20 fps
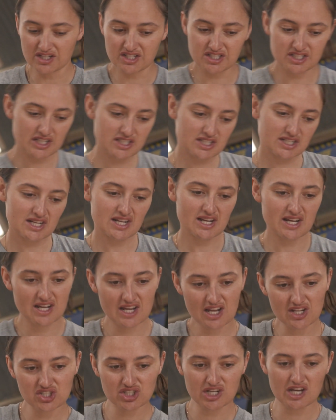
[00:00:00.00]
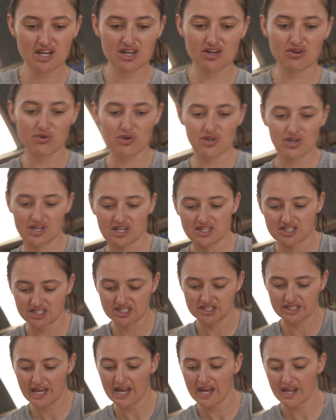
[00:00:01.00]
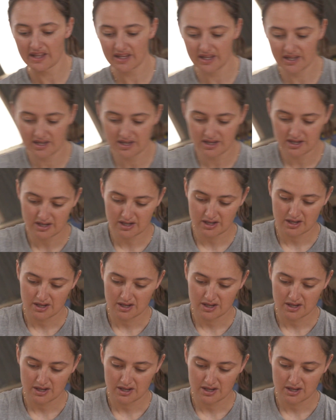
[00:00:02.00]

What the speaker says: key to successful waka construction is its